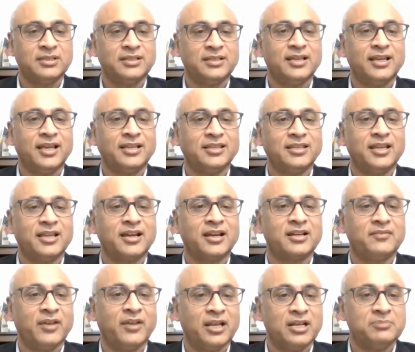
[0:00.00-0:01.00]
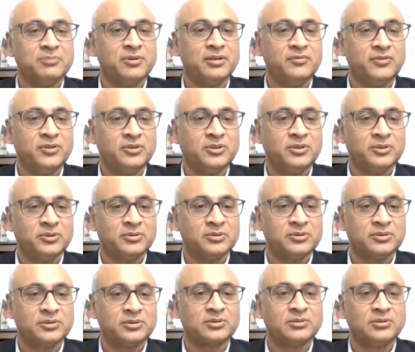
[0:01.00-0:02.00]
and they are available with you
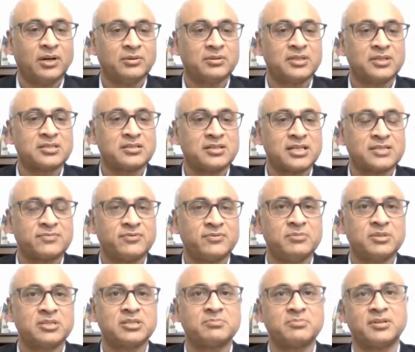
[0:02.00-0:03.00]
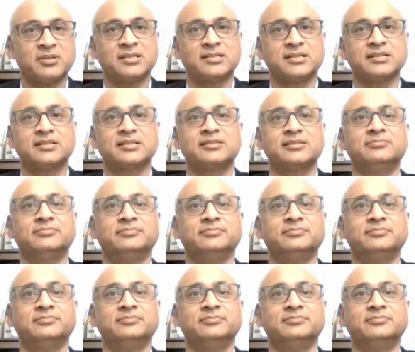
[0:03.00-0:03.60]
throughout this transformation process.